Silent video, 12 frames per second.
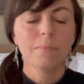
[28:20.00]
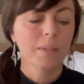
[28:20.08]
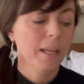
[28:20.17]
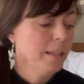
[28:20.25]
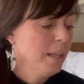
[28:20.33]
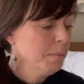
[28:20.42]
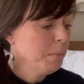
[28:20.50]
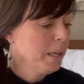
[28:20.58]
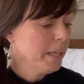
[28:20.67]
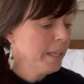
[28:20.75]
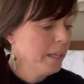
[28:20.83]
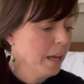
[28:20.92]
And then
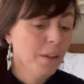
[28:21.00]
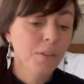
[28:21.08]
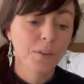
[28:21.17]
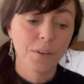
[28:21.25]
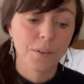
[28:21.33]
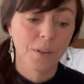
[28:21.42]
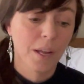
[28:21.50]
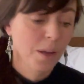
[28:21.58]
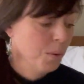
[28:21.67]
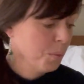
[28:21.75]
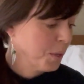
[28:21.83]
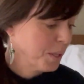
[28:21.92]
my other
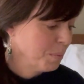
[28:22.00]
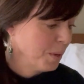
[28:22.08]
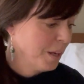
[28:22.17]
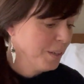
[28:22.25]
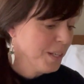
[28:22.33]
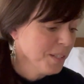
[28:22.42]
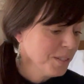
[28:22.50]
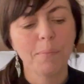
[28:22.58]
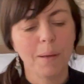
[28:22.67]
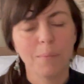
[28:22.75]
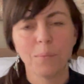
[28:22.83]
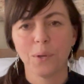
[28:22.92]
work in progress,
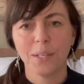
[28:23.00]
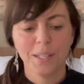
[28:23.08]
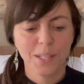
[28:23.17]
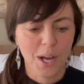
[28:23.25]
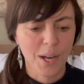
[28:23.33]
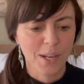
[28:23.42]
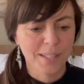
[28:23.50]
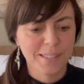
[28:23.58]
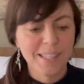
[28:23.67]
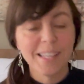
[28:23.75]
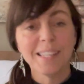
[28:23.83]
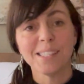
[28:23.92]
I'm working
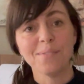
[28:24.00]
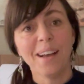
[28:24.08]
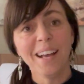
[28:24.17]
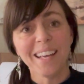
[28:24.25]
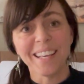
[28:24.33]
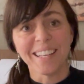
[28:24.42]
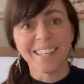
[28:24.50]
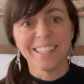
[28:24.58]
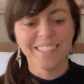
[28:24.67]
on Zweig.